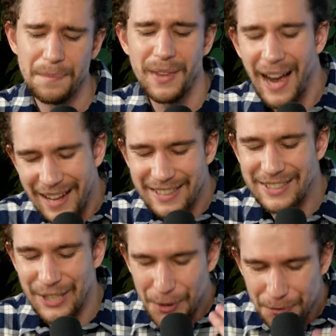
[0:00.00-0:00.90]
and
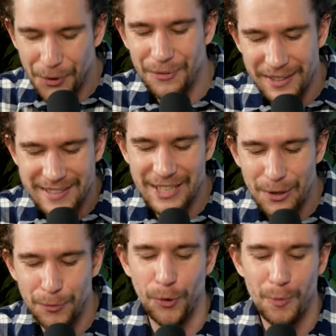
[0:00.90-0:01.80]
so forth and so
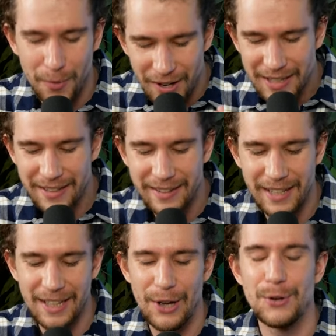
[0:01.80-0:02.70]
forth, brilliant
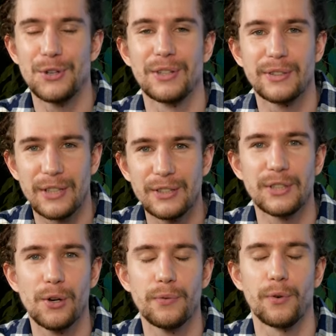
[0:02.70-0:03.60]
theologians and
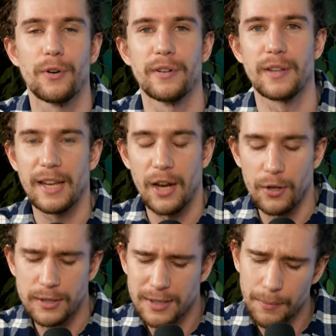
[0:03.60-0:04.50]
so forth. You know,
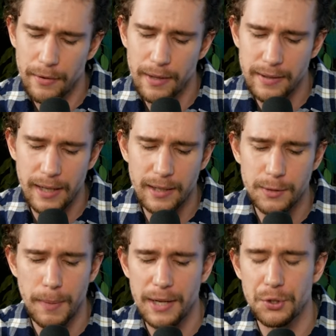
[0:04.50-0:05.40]
some of the things
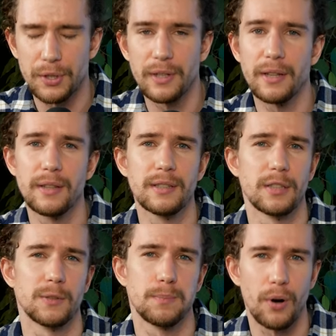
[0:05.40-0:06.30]
mentioned in this
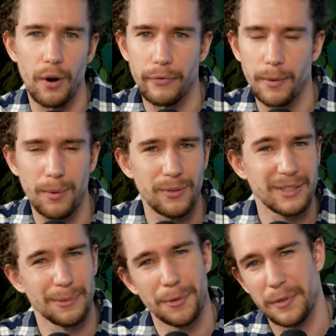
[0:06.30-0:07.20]
is profitable,
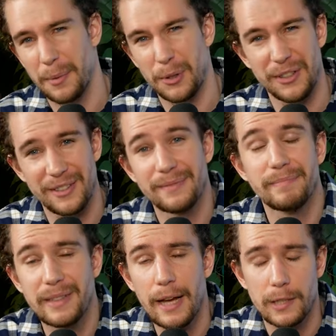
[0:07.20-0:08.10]
some of them are
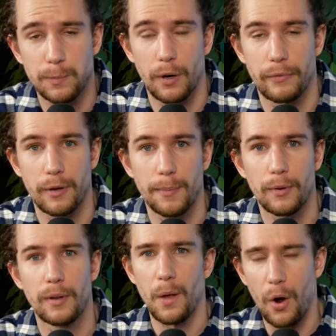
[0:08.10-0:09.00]
less
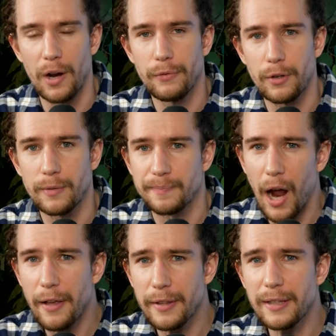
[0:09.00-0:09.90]
profitable. However,
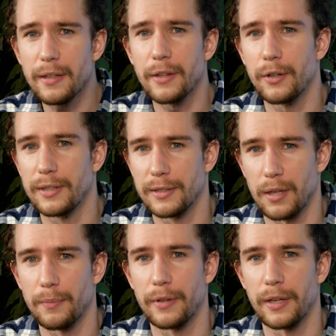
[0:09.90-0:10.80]
I think that there is
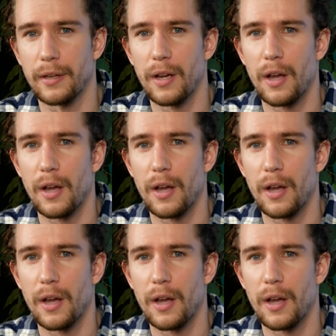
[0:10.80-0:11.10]
something